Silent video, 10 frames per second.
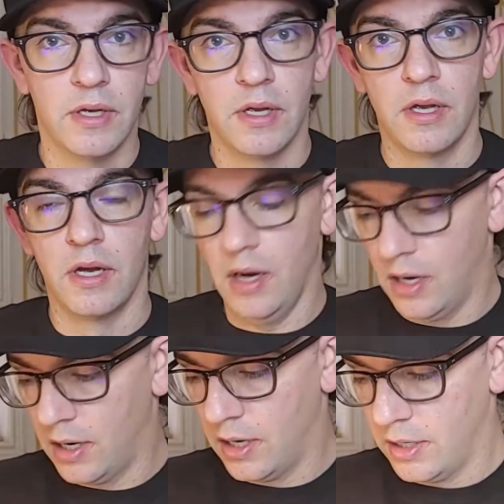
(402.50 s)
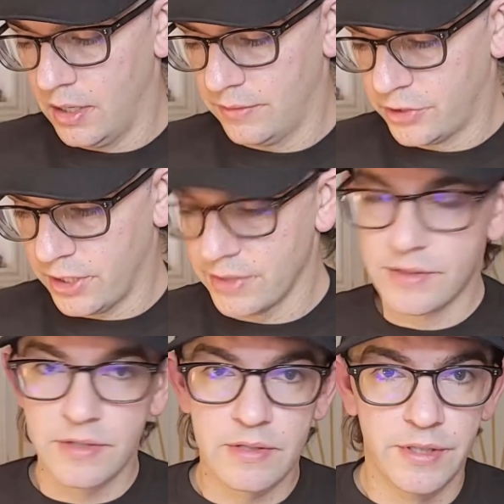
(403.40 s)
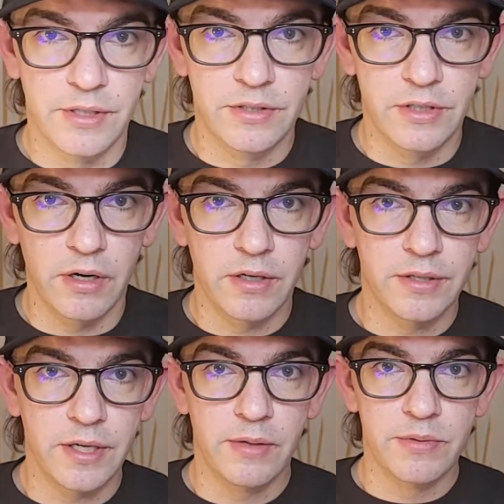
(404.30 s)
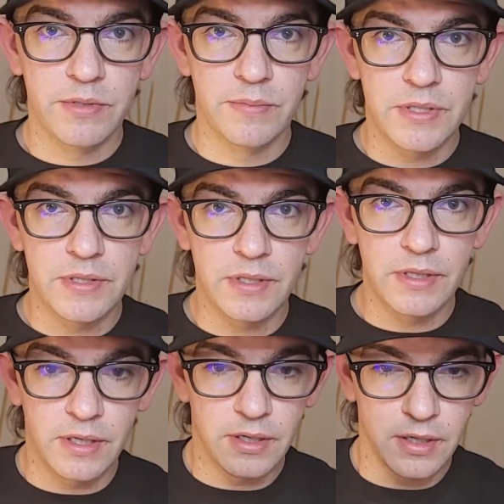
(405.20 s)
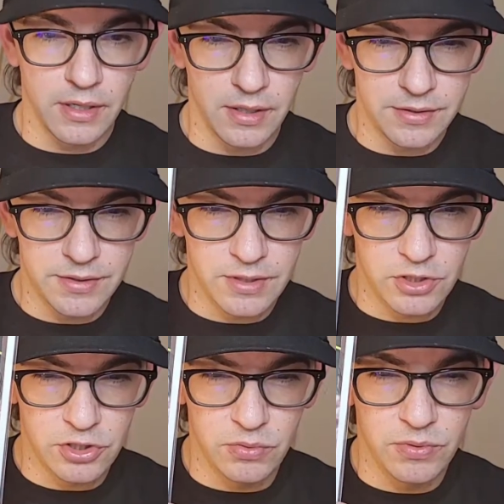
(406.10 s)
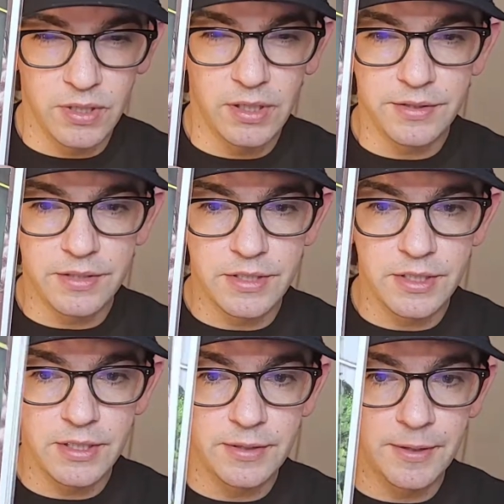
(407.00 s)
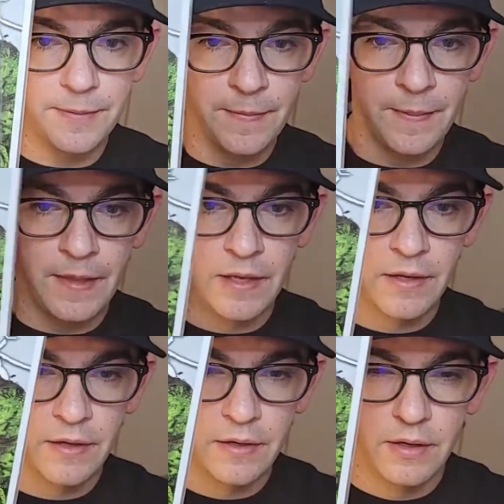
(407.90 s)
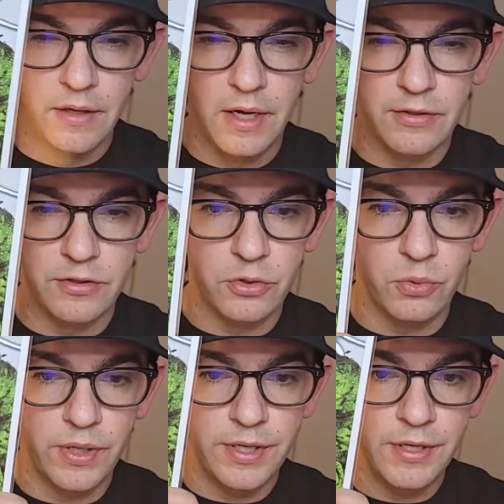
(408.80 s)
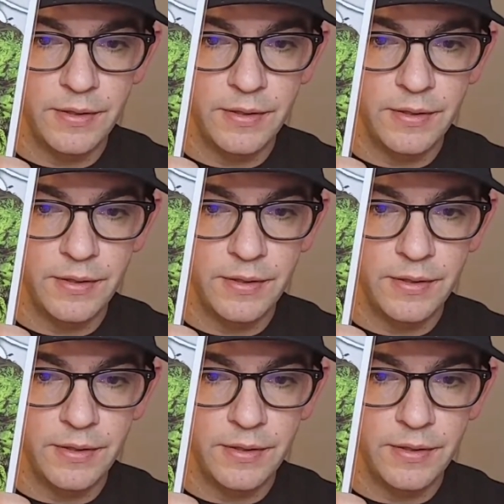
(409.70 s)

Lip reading: of Justice League Dark that I was missing. I got issue 19 and 20